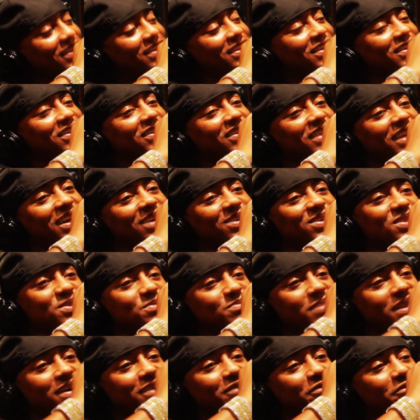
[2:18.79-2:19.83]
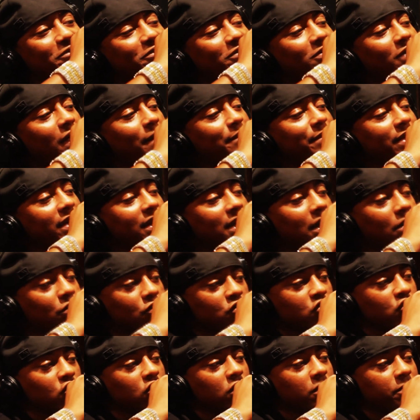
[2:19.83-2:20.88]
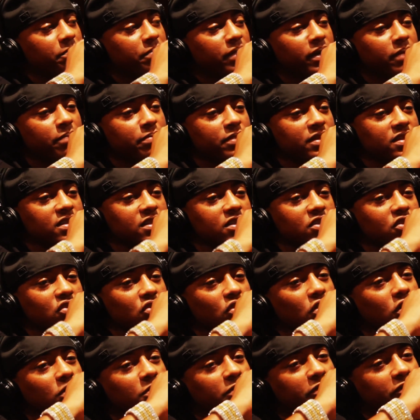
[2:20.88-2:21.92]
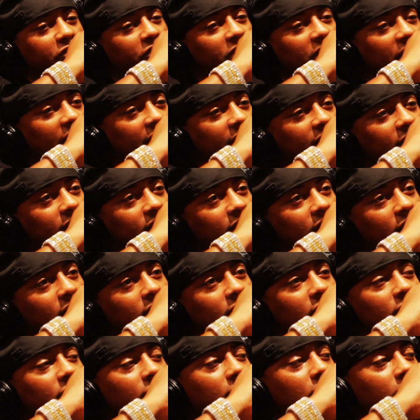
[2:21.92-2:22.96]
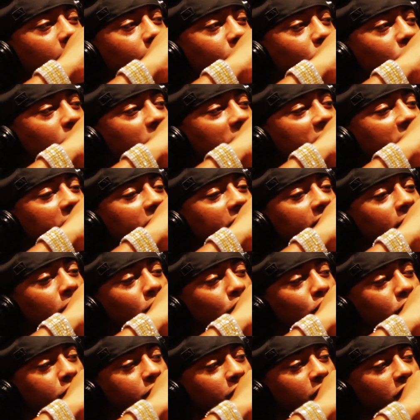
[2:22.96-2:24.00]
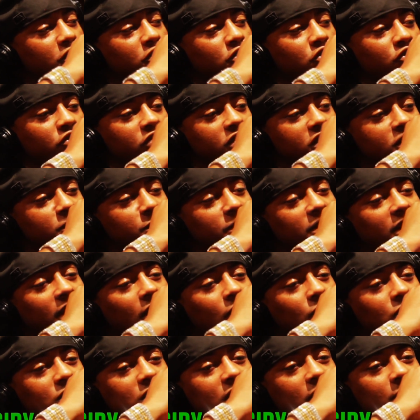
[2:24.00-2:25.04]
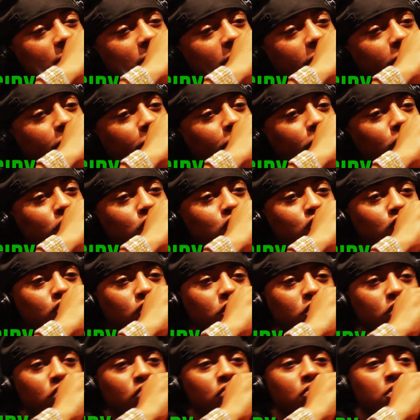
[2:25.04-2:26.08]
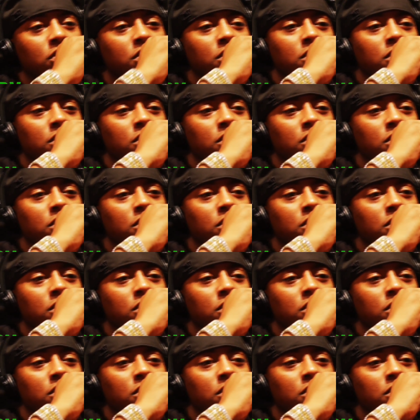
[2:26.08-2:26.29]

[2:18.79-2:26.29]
Yo, that was my, I mean, I was on the Big Business song before that, and I did a couple other videos for the streets, but that was like my first real